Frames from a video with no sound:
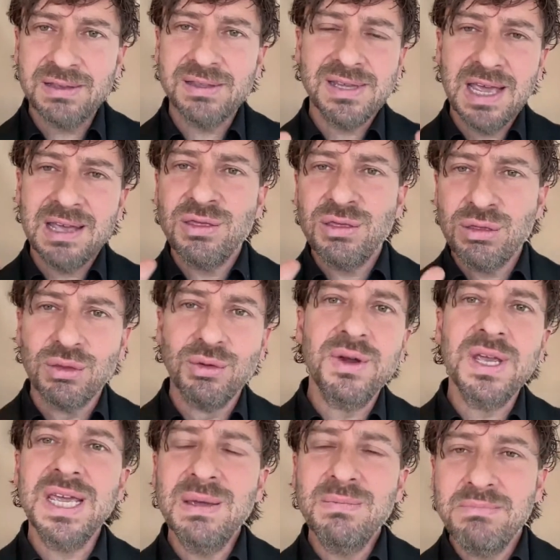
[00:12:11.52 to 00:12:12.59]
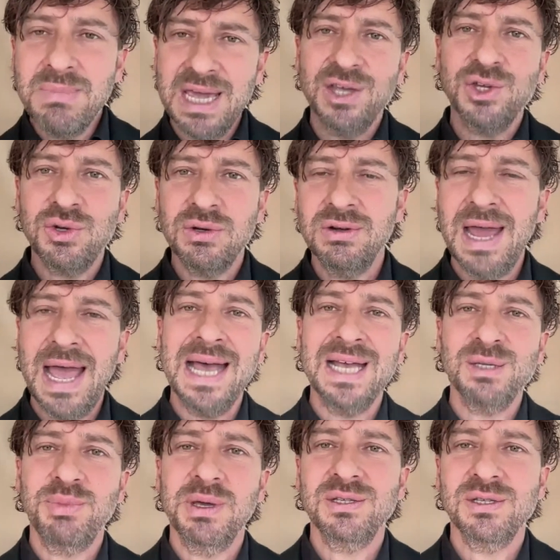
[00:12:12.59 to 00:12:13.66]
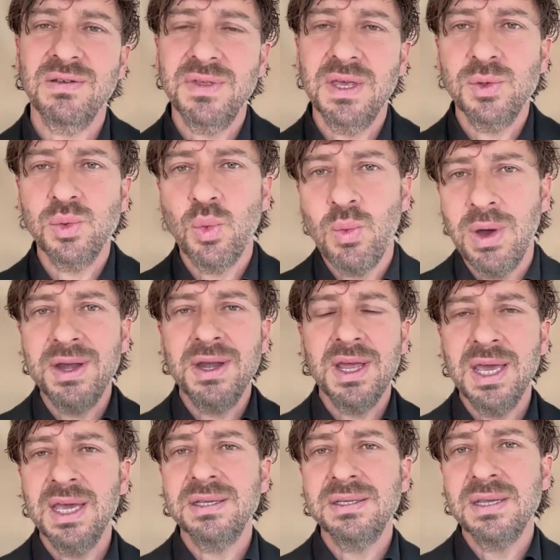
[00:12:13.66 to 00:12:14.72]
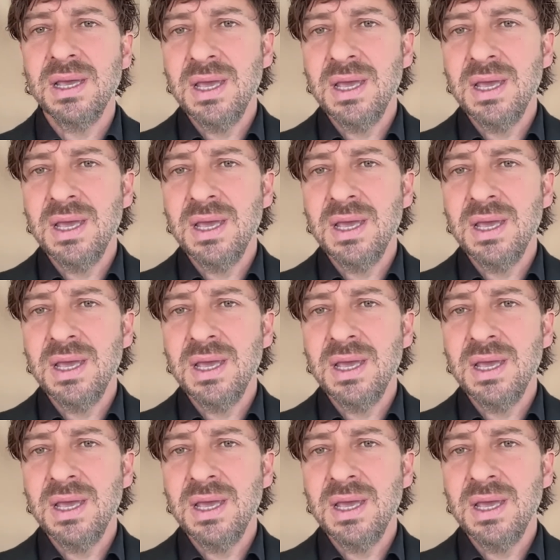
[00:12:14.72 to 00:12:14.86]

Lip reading: say, 3 major aspects of this. One is